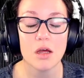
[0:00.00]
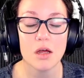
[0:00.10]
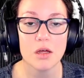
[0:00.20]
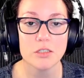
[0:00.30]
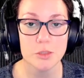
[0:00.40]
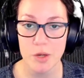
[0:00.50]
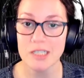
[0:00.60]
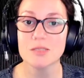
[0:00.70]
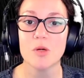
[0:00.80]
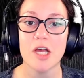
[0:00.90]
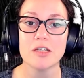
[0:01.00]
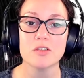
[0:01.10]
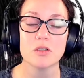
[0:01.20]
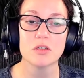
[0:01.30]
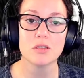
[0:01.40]
Surprise, surprise.
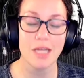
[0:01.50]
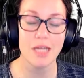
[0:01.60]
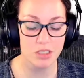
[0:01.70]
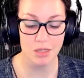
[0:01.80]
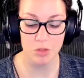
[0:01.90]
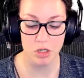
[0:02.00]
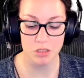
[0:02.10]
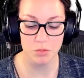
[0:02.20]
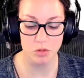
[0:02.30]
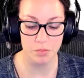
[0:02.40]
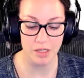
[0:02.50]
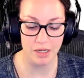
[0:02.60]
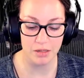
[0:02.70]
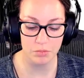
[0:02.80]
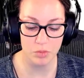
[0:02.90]
Now it's time to cross multiply.
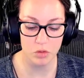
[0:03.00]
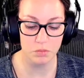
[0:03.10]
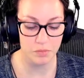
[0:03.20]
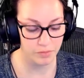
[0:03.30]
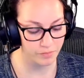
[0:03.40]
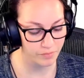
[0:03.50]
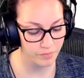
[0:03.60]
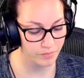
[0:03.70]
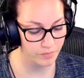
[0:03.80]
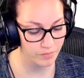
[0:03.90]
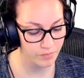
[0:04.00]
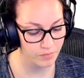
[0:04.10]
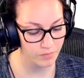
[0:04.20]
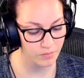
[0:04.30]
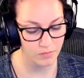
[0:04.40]
Loop
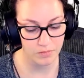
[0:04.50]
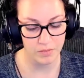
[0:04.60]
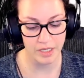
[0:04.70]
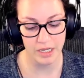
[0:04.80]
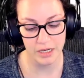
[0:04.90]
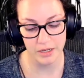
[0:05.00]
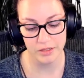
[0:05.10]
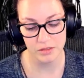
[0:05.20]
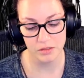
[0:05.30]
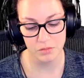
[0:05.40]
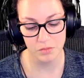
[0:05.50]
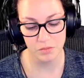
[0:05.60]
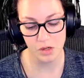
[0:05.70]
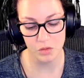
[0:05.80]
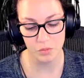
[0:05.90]
and
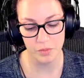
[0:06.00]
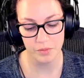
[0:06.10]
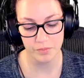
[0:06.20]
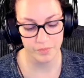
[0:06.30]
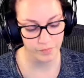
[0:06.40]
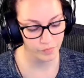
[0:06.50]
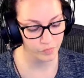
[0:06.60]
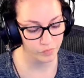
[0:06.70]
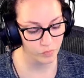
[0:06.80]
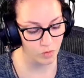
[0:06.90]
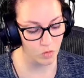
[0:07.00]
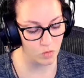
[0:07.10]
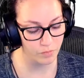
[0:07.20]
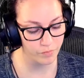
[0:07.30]
loop. Cool.